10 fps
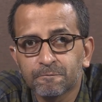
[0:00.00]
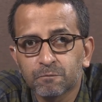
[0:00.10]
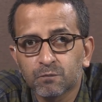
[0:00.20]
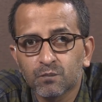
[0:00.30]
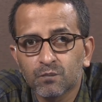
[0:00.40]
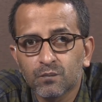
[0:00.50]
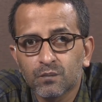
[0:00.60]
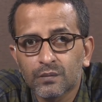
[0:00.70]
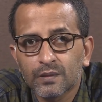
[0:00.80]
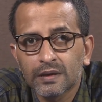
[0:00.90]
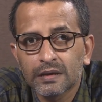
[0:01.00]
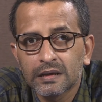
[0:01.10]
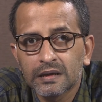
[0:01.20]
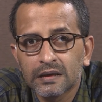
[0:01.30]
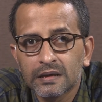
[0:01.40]

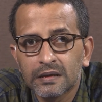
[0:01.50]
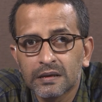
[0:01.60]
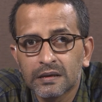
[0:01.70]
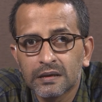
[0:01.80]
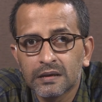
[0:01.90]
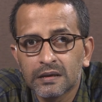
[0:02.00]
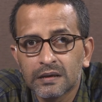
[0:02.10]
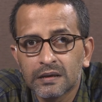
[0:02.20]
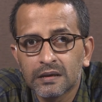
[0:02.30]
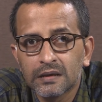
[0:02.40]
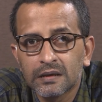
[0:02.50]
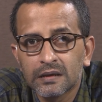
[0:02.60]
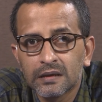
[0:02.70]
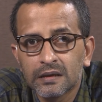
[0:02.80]
[no speech]